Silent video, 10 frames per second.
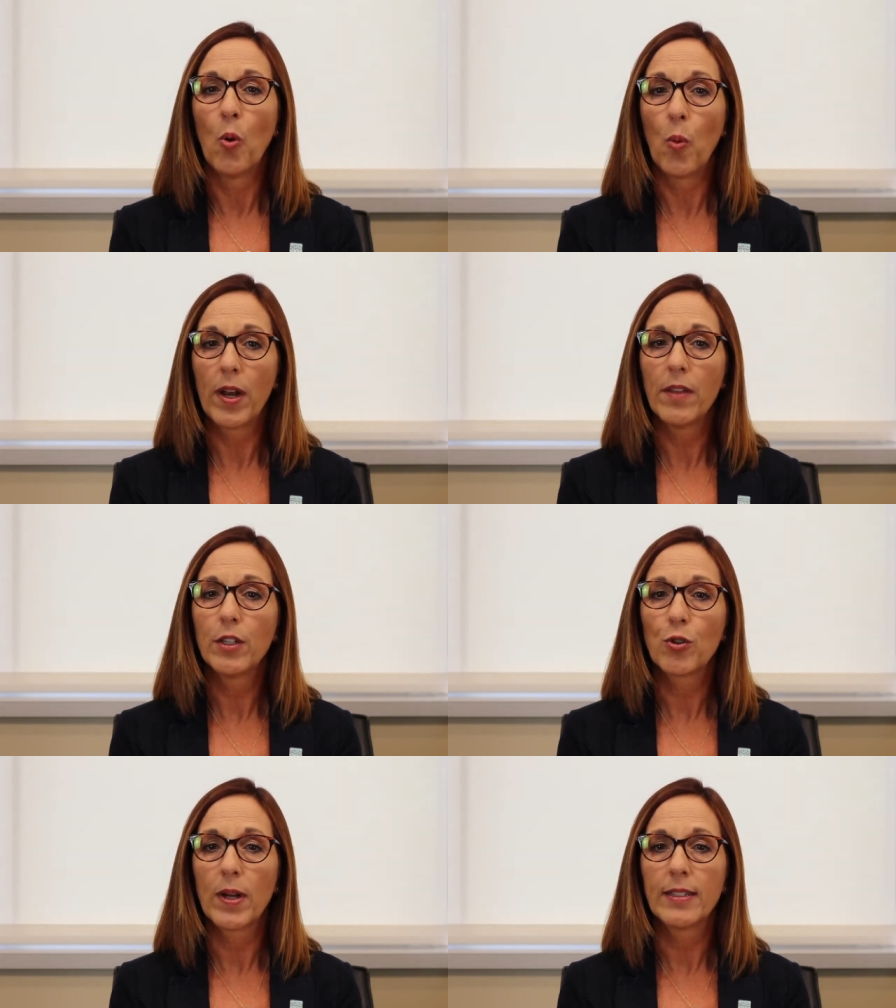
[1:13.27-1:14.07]
One of
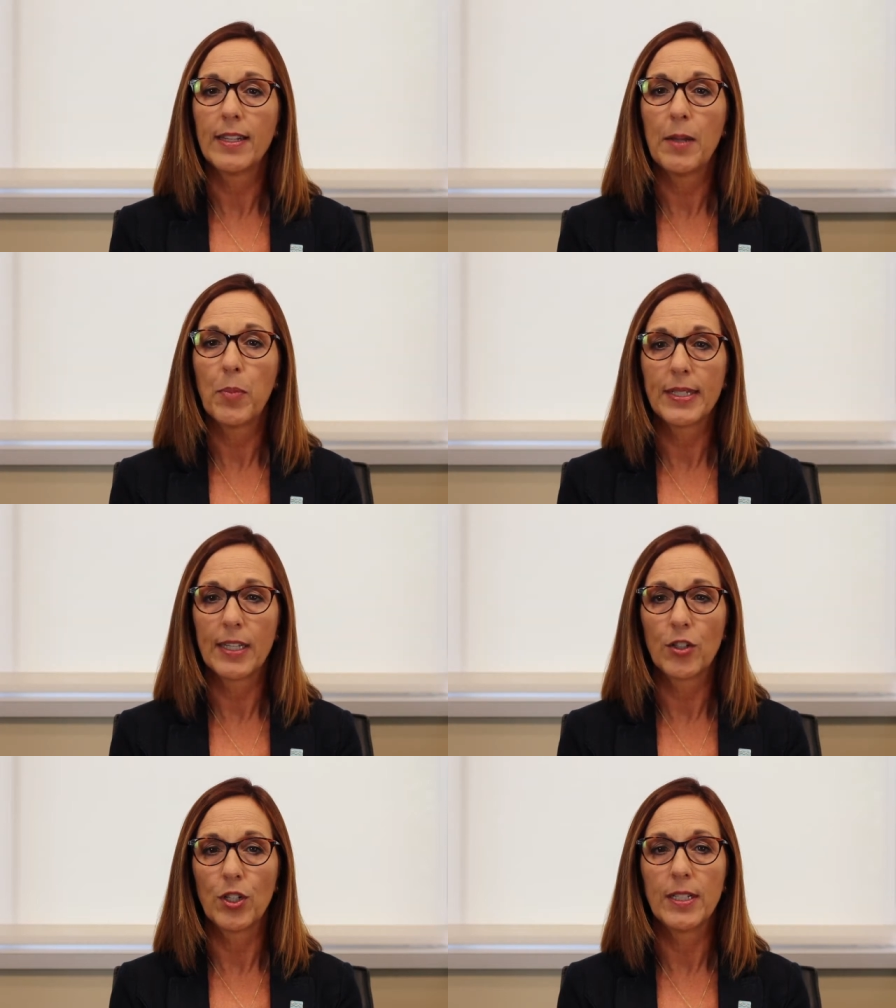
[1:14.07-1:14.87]
the trustee
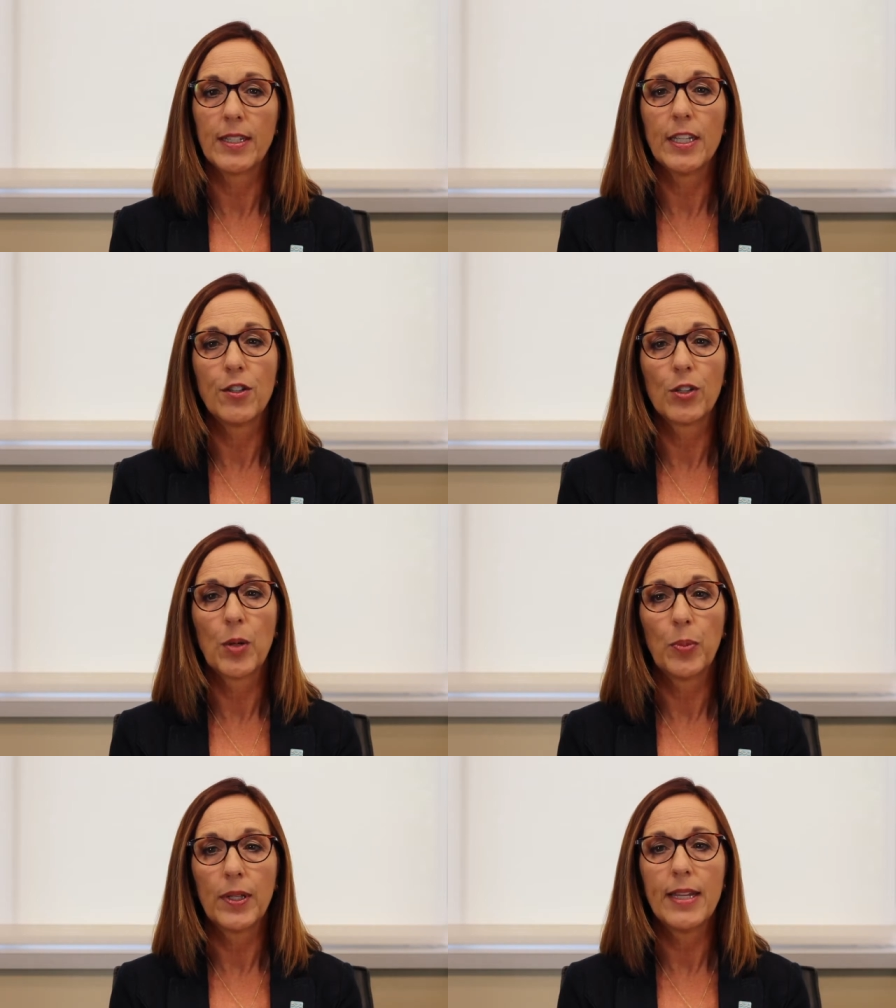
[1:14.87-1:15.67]
positions is to
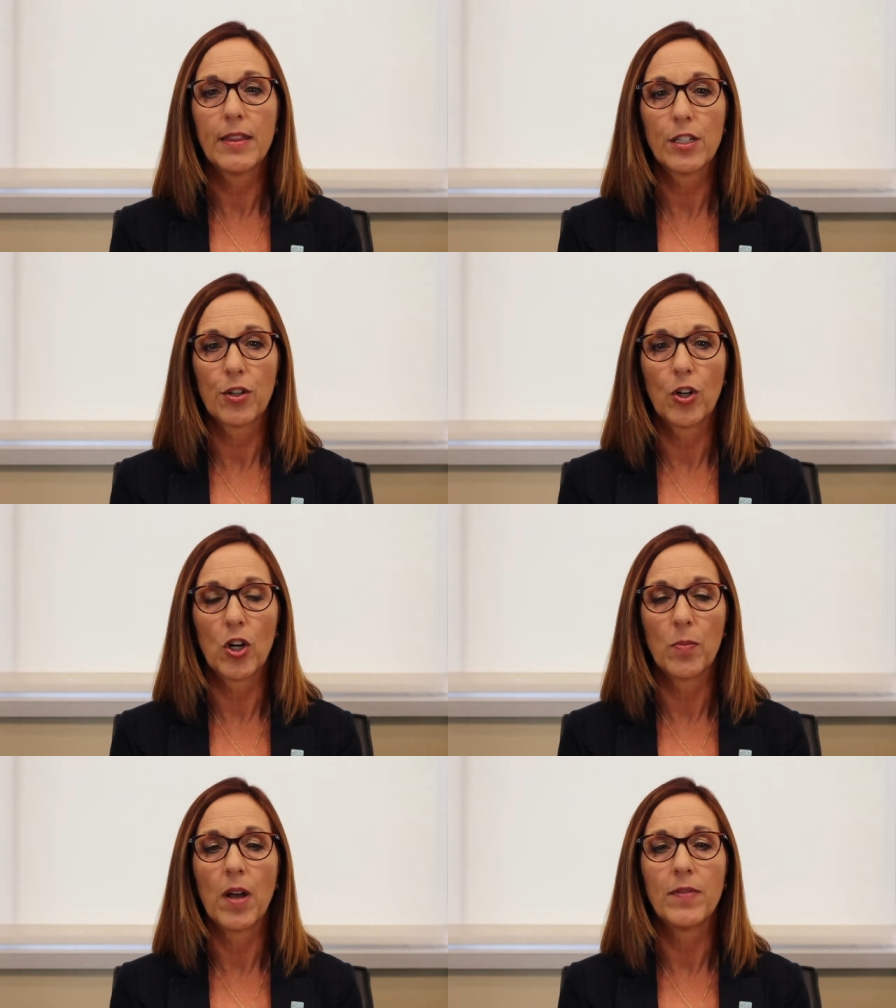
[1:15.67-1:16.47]
complete the
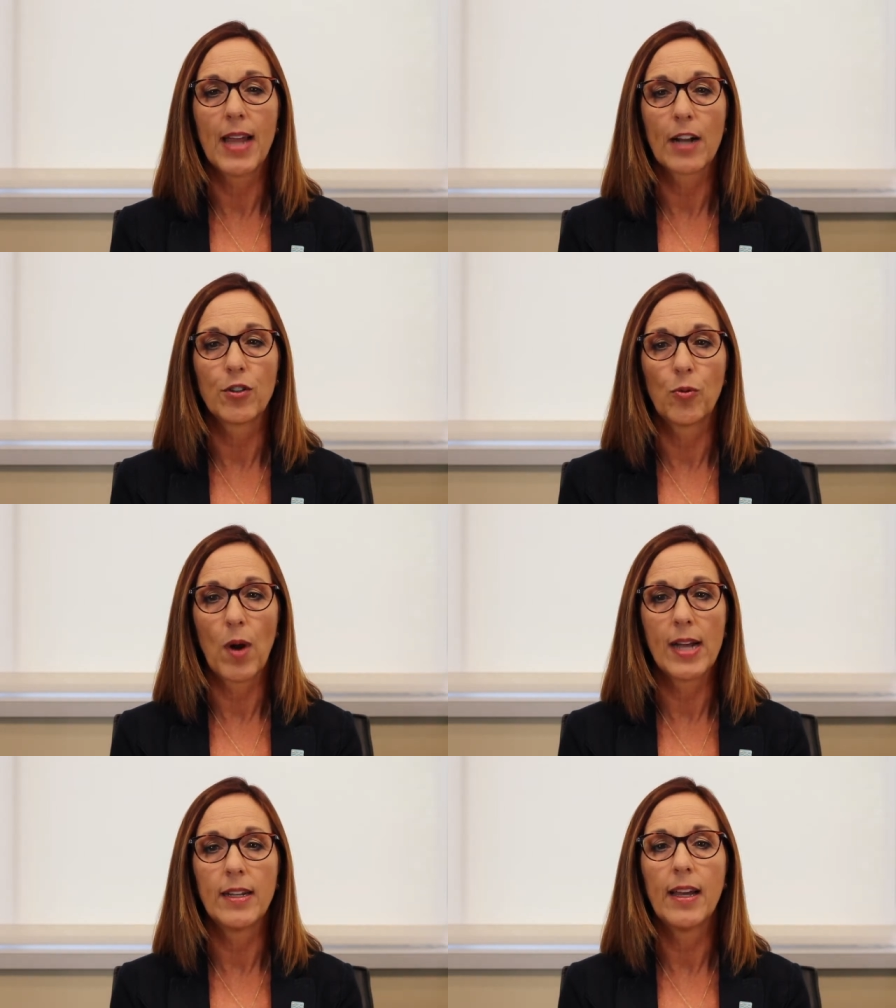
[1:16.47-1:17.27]
term of Dr.
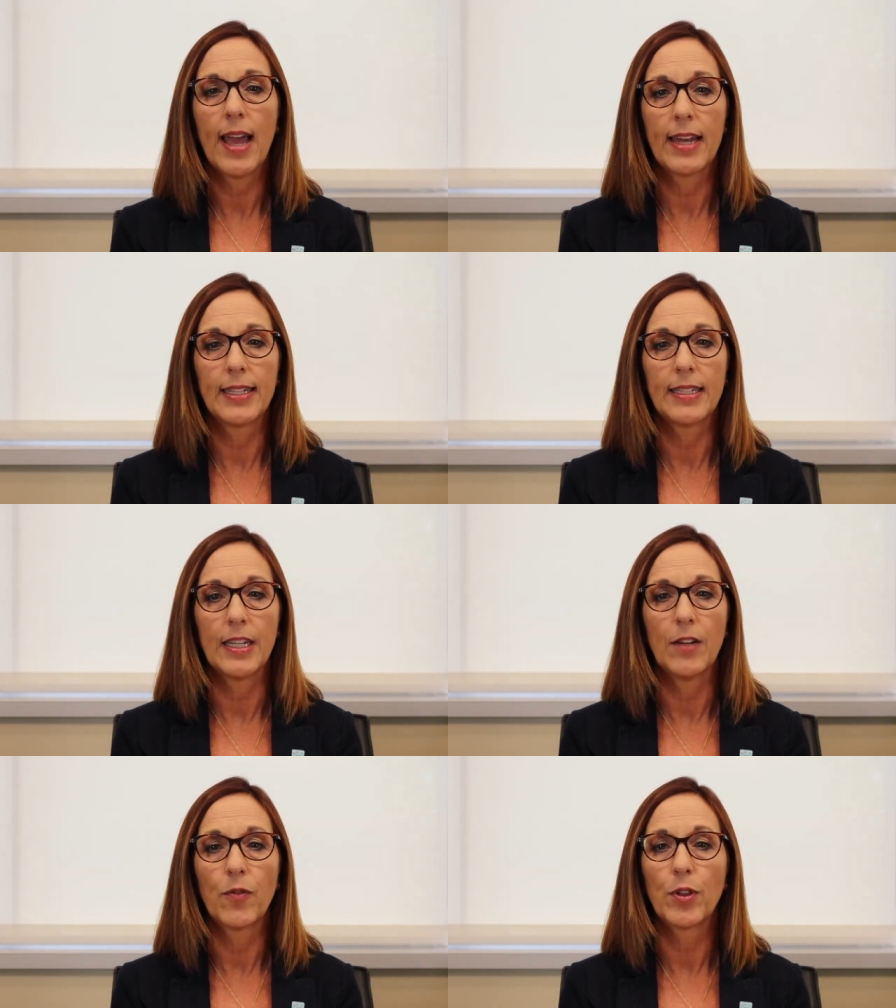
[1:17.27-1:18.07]
Rhonda
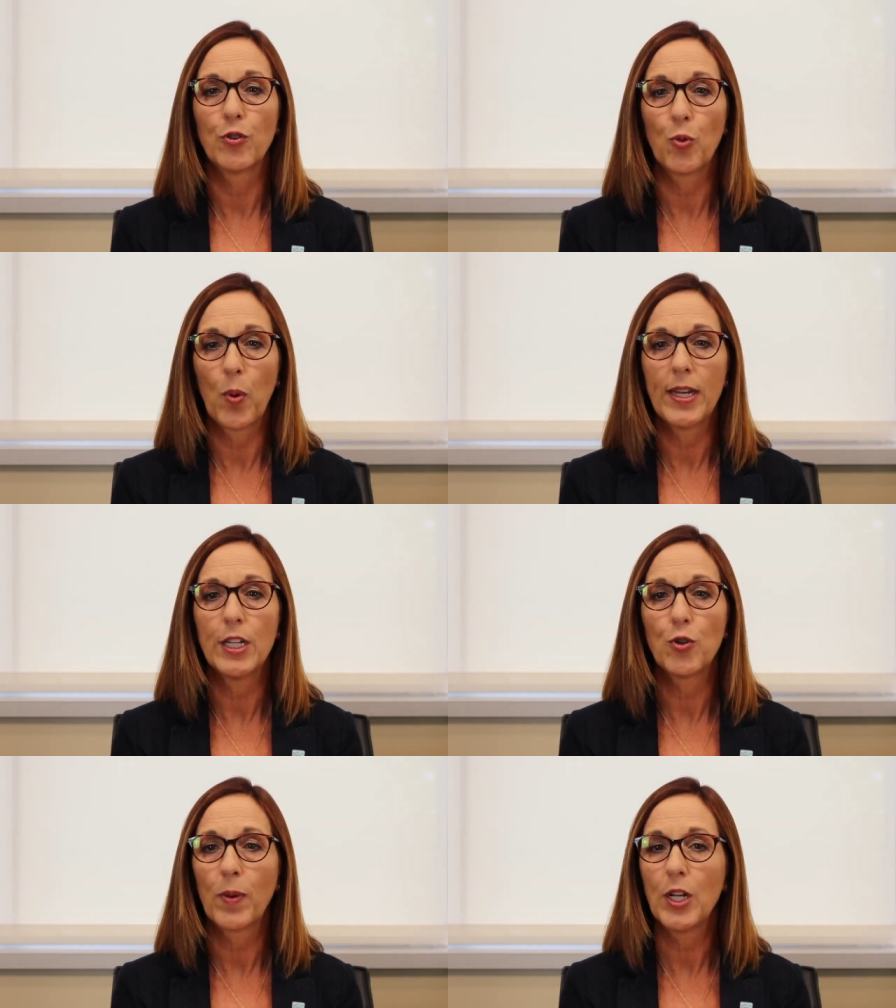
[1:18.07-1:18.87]
Hennessy for the
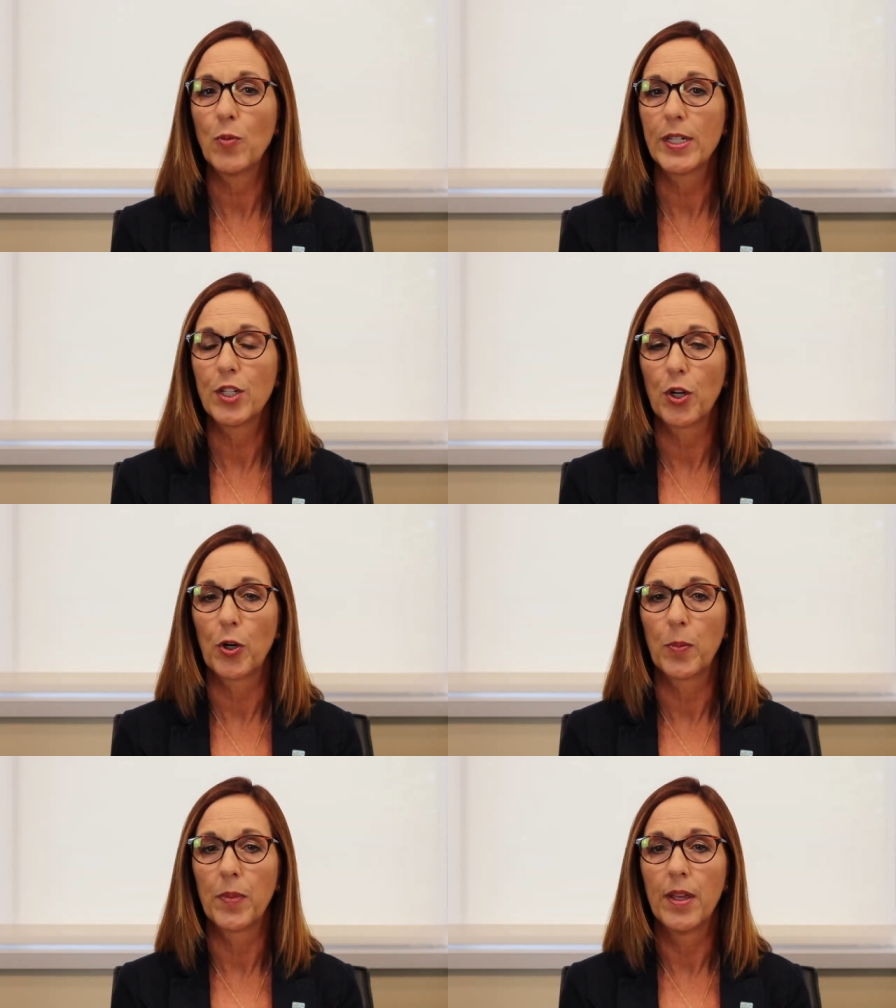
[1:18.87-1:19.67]
2021
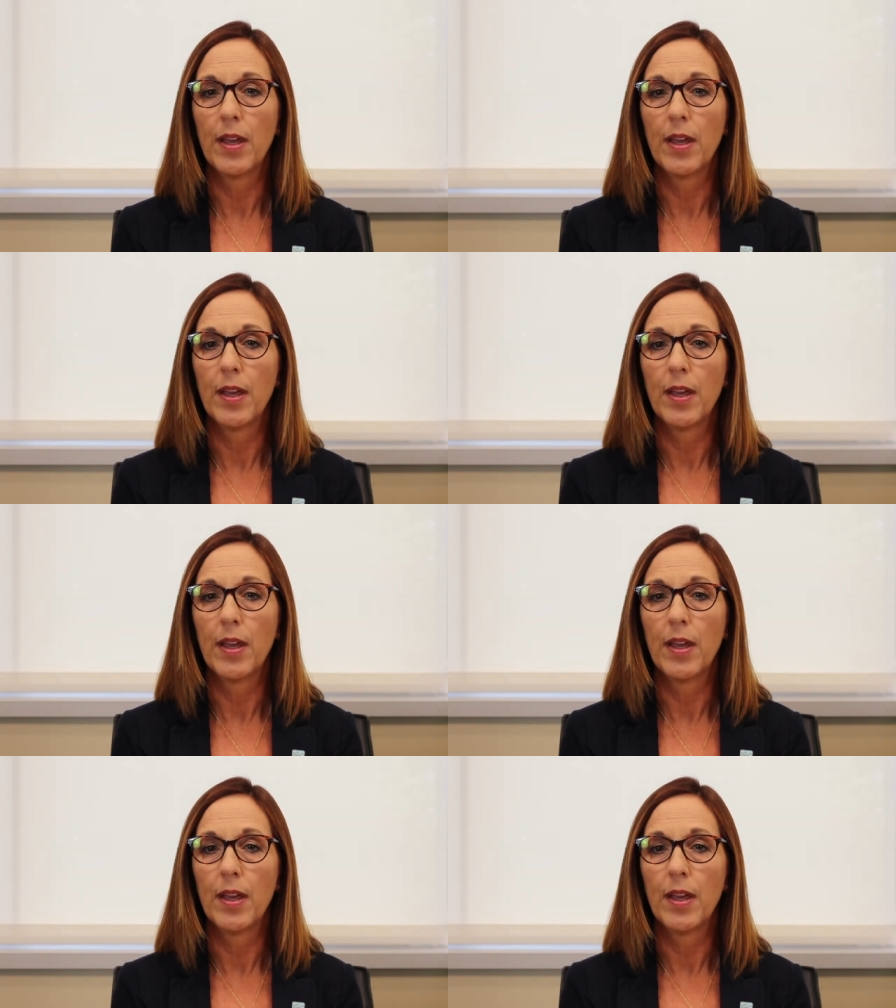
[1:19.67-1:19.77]
term.